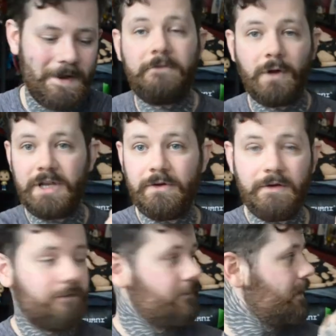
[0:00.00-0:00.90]
Funnily
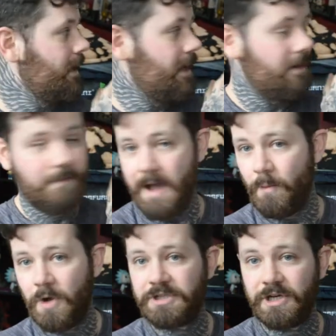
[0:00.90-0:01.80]
enough, um,
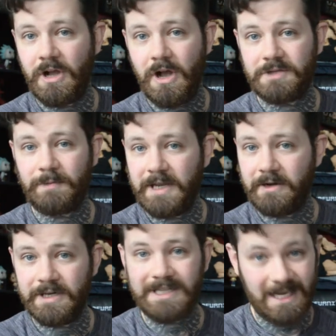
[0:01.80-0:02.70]
I'm watching Cosplay
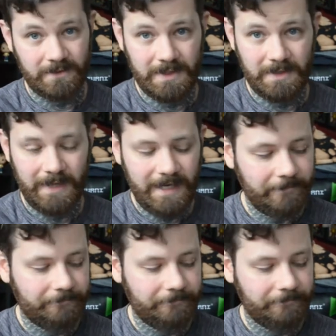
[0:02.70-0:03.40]
Chris as we speak.